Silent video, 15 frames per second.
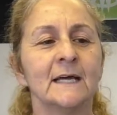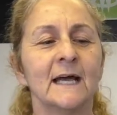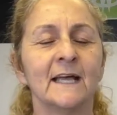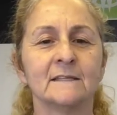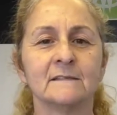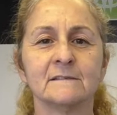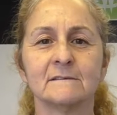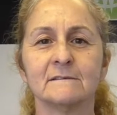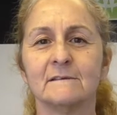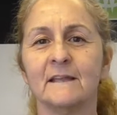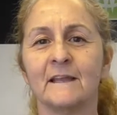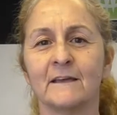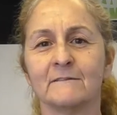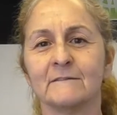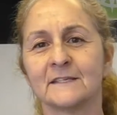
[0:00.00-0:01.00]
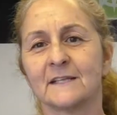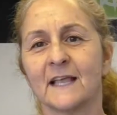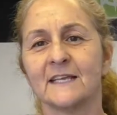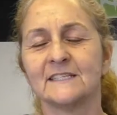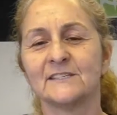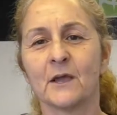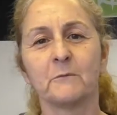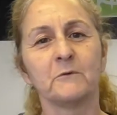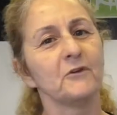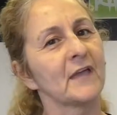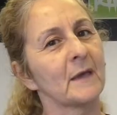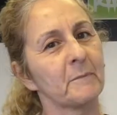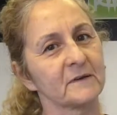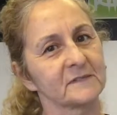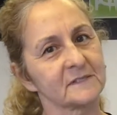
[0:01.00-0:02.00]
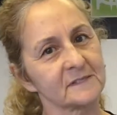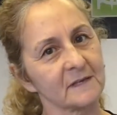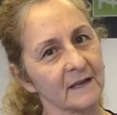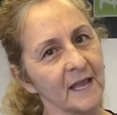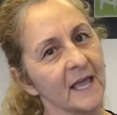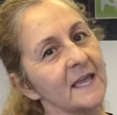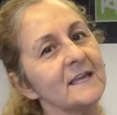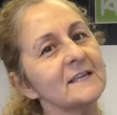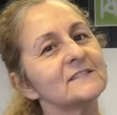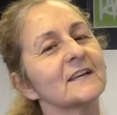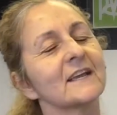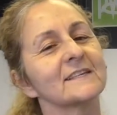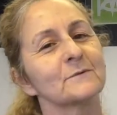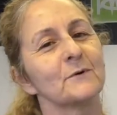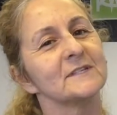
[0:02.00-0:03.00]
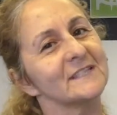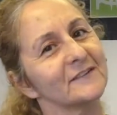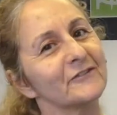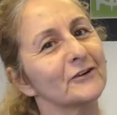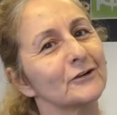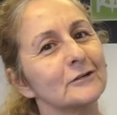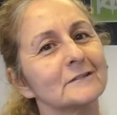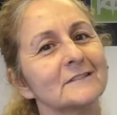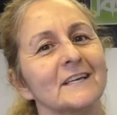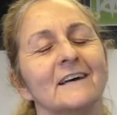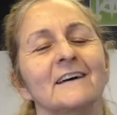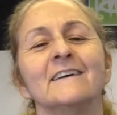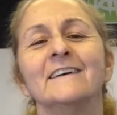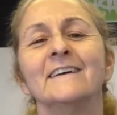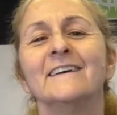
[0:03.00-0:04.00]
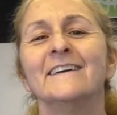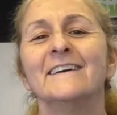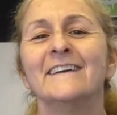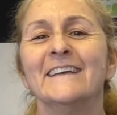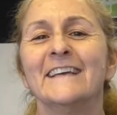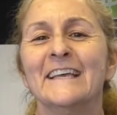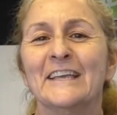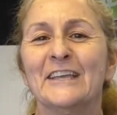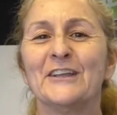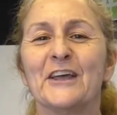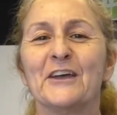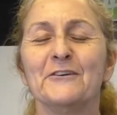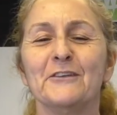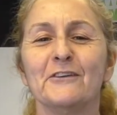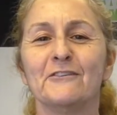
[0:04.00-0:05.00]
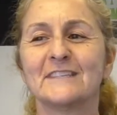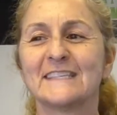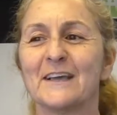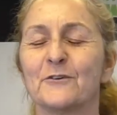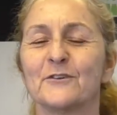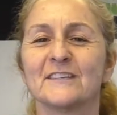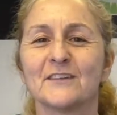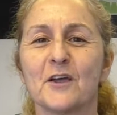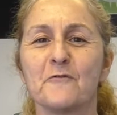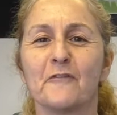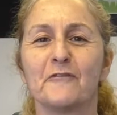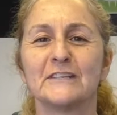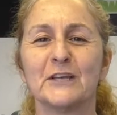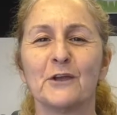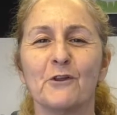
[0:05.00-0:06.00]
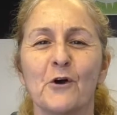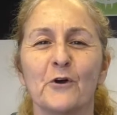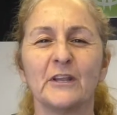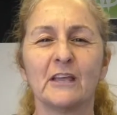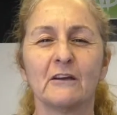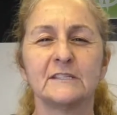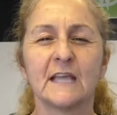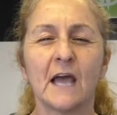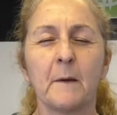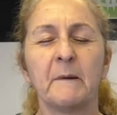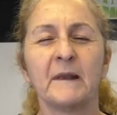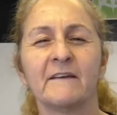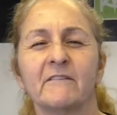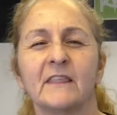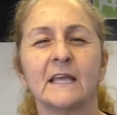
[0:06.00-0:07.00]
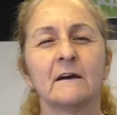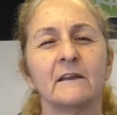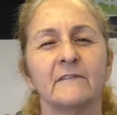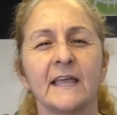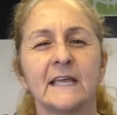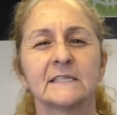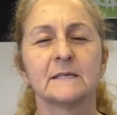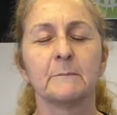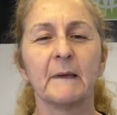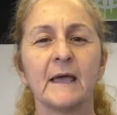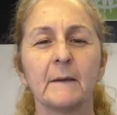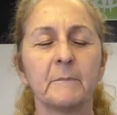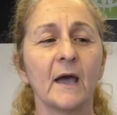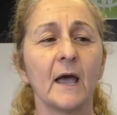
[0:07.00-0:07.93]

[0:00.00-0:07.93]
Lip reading: And you know, as ladies know, when you get past a certain age, it gets quite difficult to, you know, you can sit on the sofa for too long and you go to get up and everything kind of aches a bit.